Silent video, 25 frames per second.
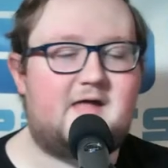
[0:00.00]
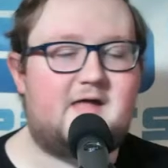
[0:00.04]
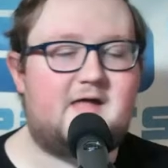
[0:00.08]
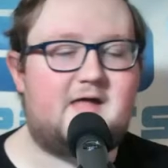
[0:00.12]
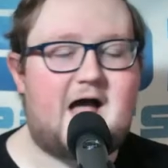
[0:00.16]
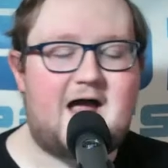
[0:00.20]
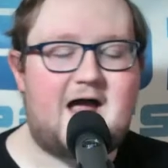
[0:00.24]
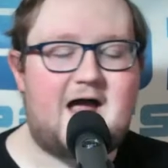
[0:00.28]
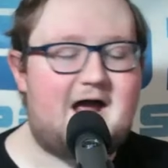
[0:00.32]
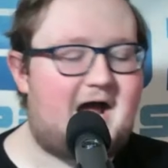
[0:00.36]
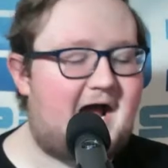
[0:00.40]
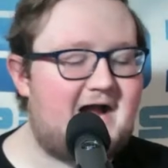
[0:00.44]
Like,
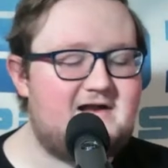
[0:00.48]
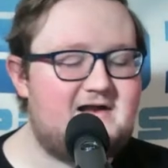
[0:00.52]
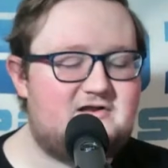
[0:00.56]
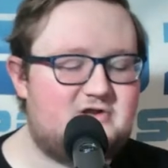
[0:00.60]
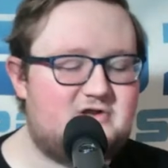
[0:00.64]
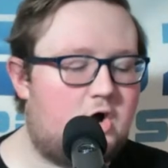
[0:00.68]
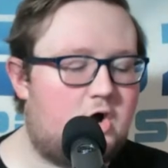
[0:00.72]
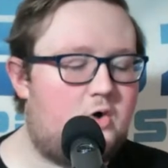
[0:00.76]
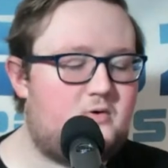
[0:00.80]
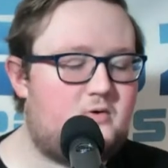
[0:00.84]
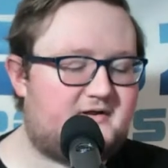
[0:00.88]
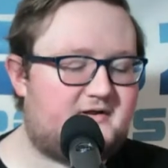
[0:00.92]
I
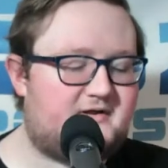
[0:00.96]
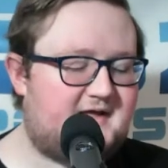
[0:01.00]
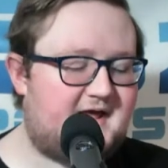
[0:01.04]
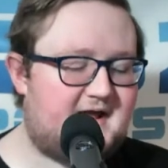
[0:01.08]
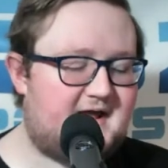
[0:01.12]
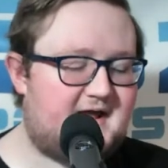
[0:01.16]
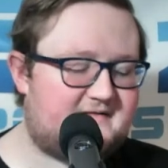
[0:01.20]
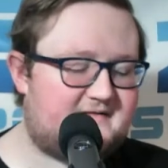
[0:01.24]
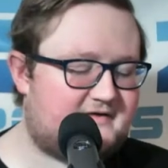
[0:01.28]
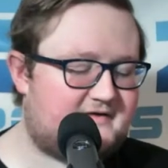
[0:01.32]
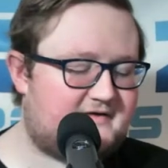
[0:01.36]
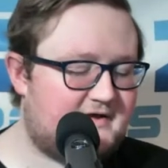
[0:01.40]
don't
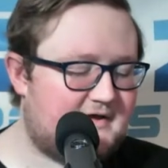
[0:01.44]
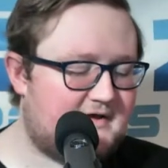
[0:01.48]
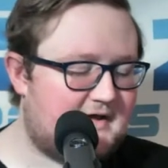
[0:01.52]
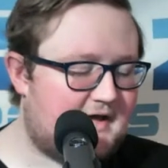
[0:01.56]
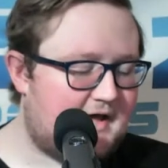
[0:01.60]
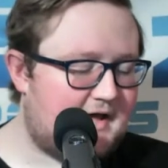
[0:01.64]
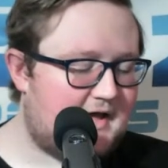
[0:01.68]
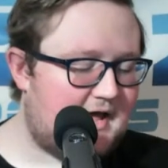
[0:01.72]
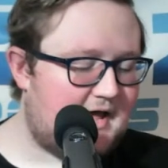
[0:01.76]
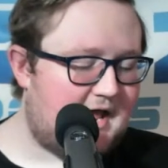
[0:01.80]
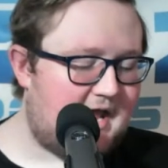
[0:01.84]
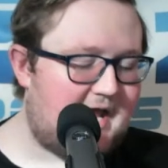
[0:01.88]
get
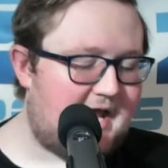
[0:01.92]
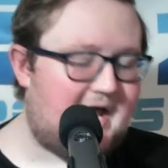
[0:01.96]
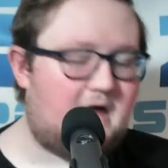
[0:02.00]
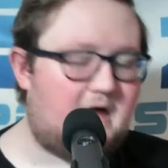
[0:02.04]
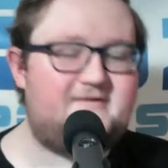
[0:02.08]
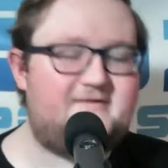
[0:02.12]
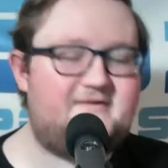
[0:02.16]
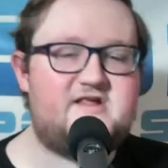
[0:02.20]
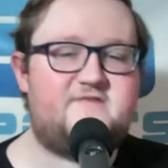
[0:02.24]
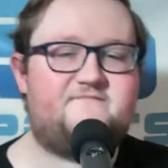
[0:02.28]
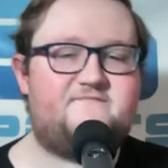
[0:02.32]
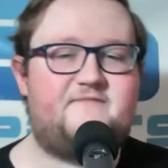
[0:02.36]

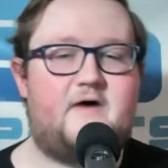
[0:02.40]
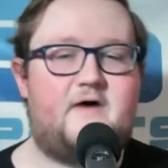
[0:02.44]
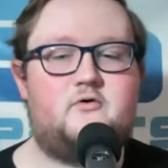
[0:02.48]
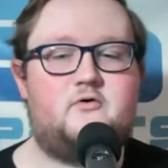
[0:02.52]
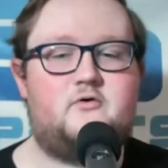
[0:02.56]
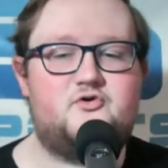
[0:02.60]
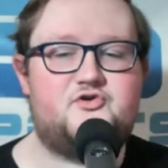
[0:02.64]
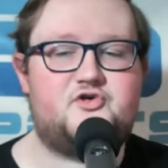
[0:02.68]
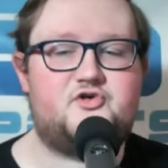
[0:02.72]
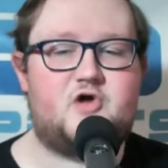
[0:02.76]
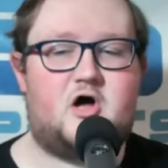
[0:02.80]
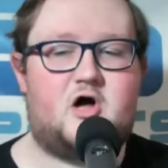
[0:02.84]
how these
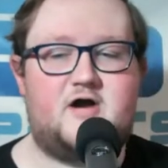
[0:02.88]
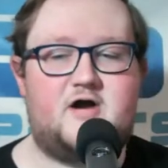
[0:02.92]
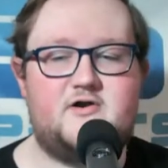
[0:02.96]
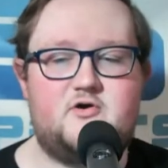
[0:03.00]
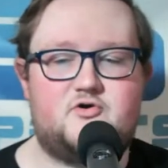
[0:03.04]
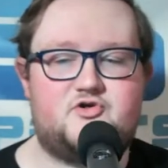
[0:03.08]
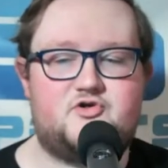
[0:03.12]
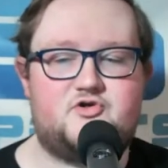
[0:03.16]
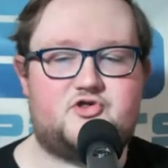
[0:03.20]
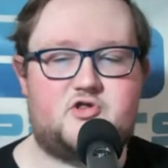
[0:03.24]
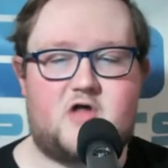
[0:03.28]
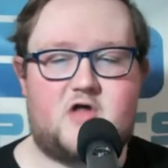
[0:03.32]
voters I
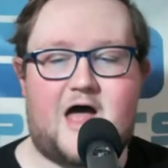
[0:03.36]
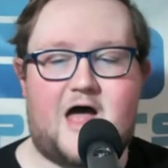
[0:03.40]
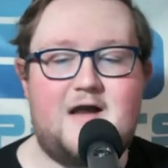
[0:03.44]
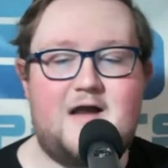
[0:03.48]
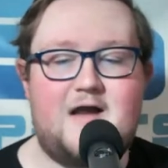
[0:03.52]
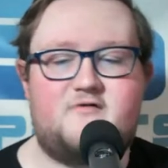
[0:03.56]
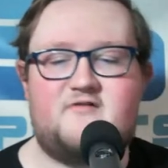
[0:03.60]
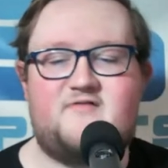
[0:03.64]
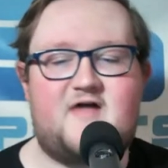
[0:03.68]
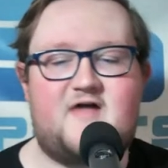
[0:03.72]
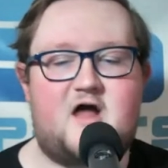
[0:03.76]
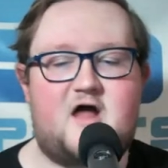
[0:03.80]

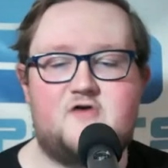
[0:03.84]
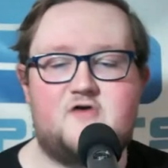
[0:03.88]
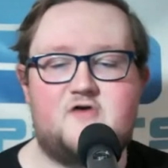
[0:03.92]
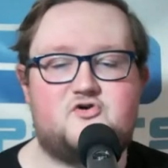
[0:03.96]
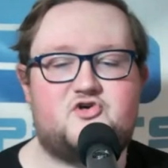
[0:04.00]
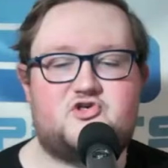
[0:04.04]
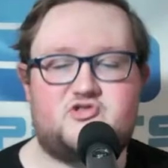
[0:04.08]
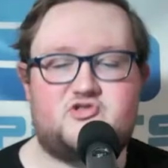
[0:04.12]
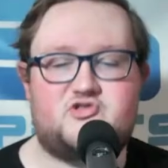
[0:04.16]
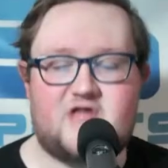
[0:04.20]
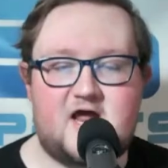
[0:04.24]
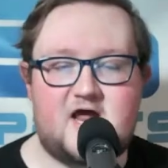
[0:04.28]
don't think they
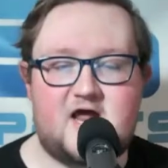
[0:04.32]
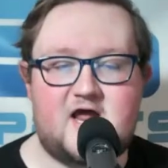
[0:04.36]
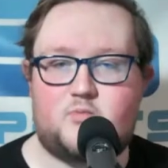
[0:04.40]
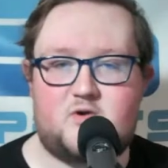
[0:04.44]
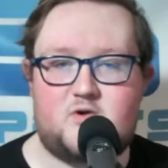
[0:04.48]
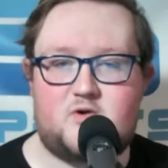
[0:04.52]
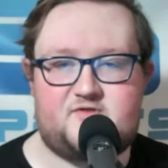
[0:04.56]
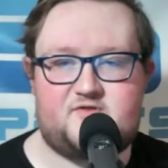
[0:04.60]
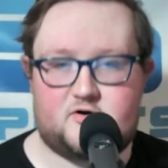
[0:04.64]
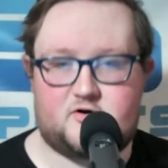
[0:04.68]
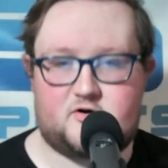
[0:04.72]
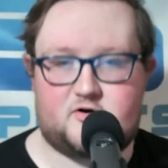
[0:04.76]
understand
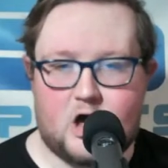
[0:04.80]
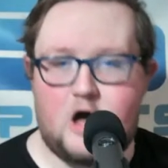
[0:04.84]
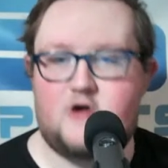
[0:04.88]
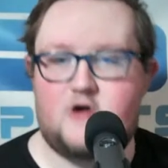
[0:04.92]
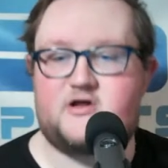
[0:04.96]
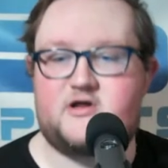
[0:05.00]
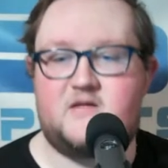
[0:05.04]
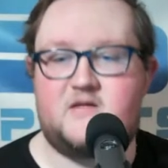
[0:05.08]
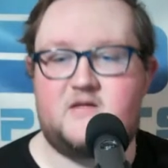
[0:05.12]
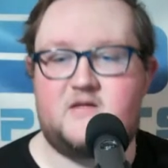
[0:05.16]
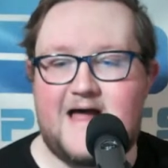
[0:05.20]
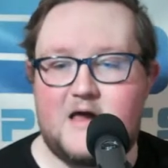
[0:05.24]
what they're
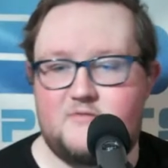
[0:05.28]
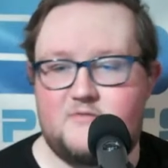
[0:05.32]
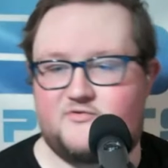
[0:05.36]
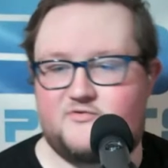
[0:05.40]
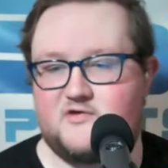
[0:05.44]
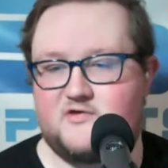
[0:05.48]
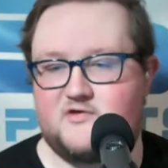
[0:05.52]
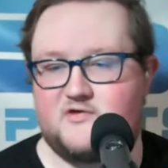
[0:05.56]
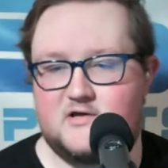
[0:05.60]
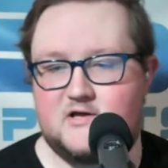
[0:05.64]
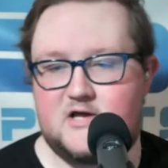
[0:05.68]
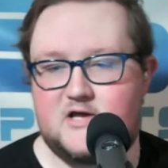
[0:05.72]
talking
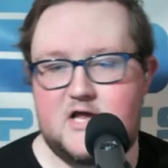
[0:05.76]
about.